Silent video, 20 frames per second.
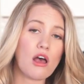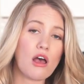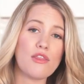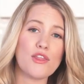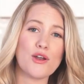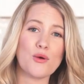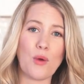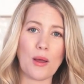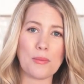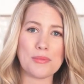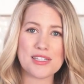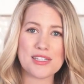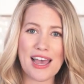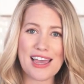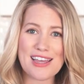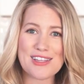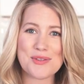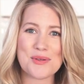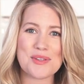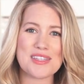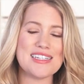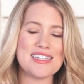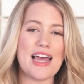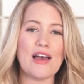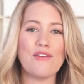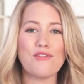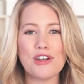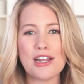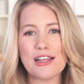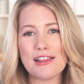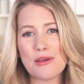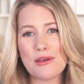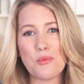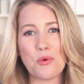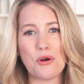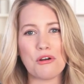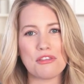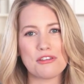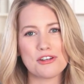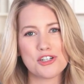on their website, so it's definitely
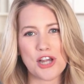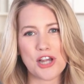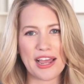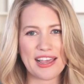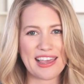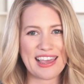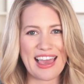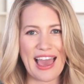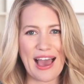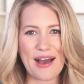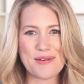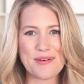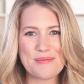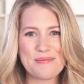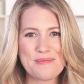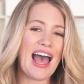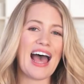worth checking out.